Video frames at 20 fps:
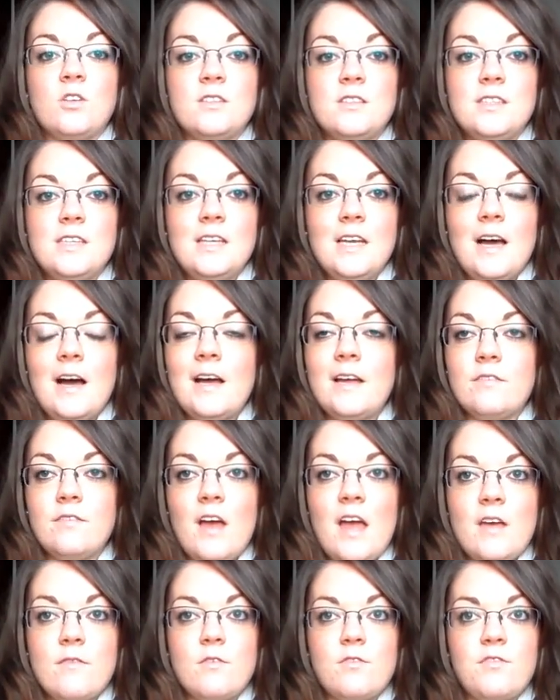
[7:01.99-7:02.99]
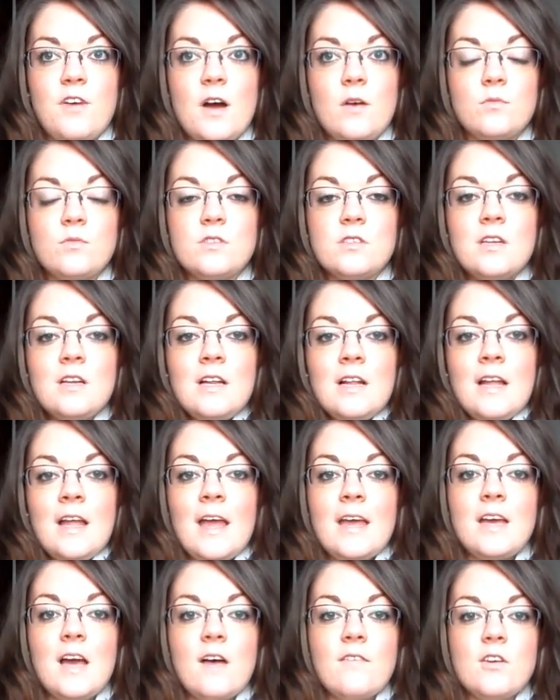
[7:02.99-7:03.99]
concealer I've ever found.
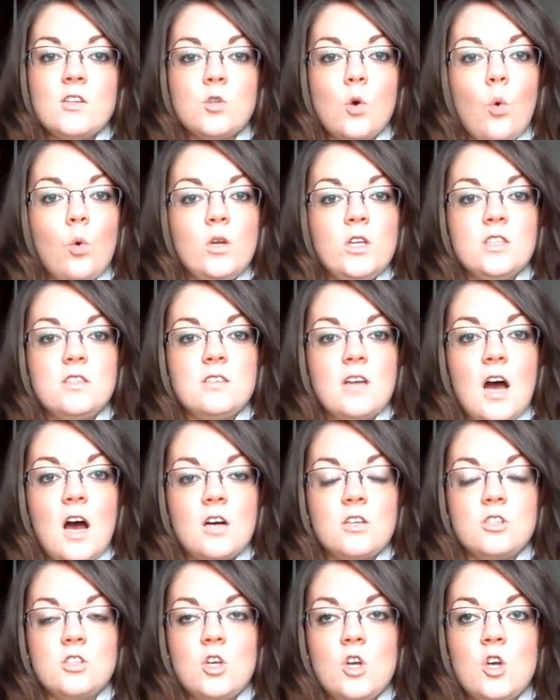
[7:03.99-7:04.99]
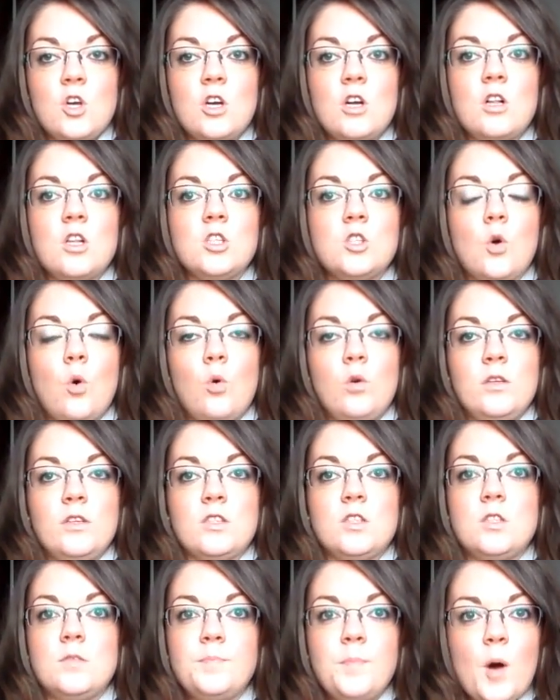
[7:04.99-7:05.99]
It covers all your dark circles, all your
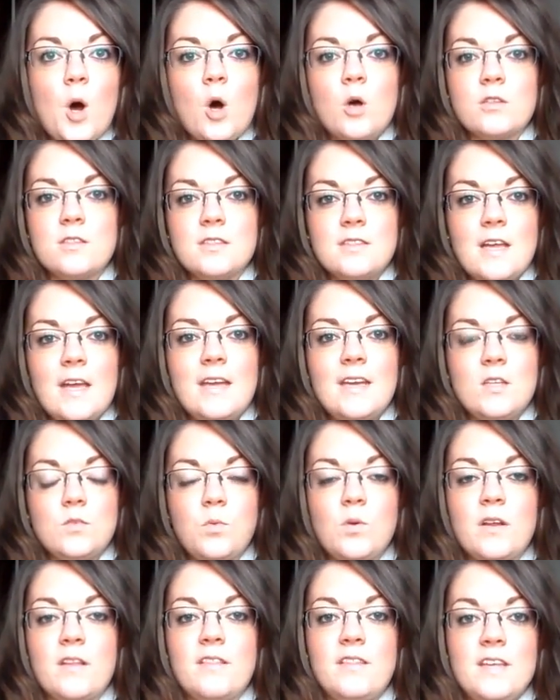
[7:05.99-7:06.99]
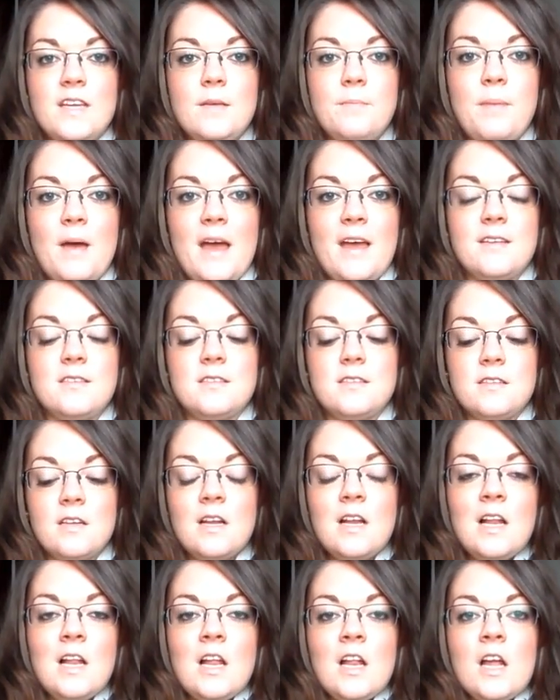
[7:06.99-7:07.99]
spots. It is one of the best.
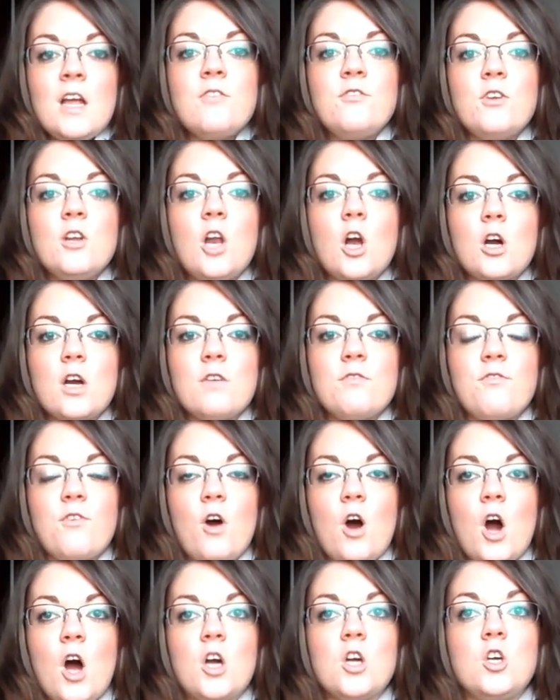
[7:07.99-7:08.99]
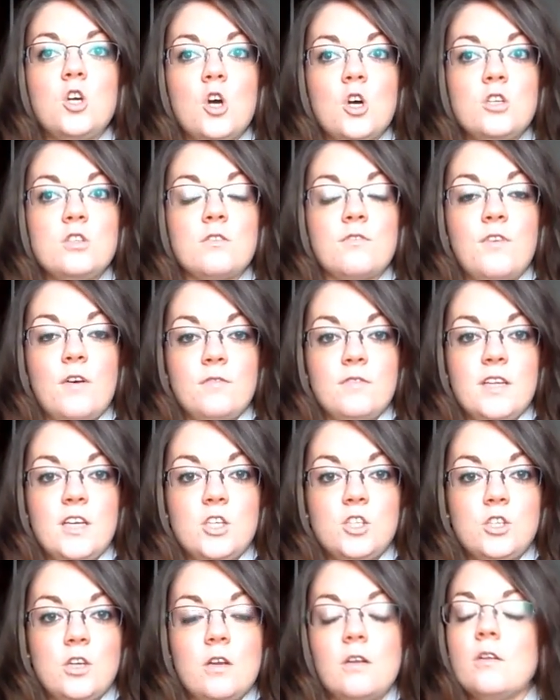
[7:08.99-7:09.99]
If you're looking for a good
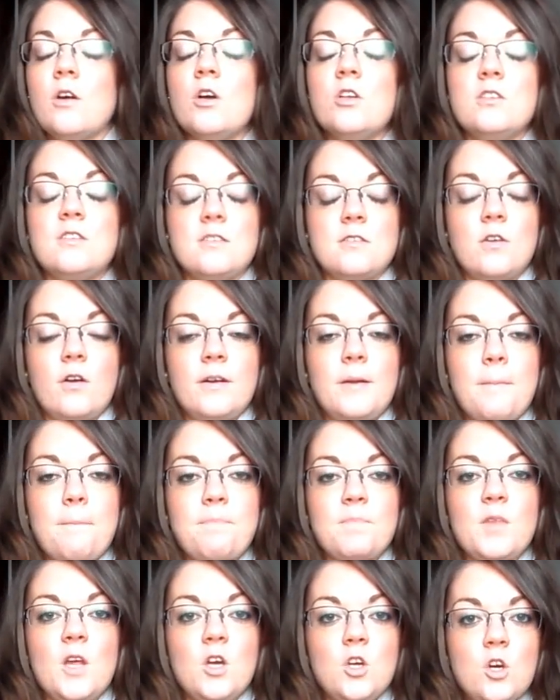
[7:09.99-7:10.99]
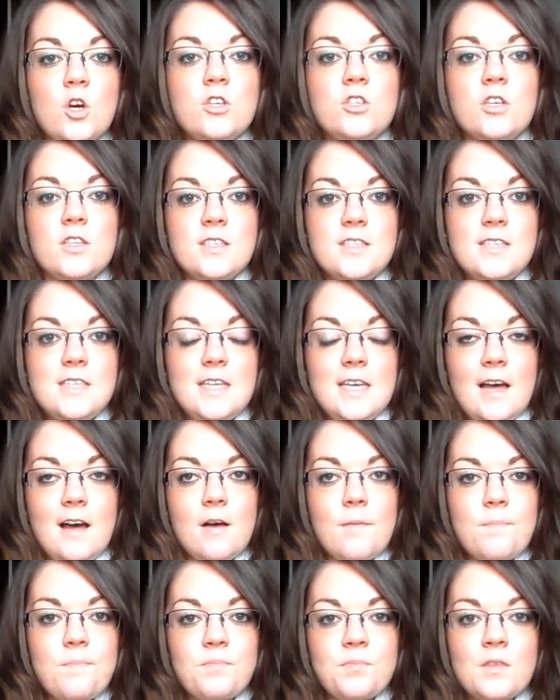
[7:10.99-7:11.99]
foundation, a good concealer,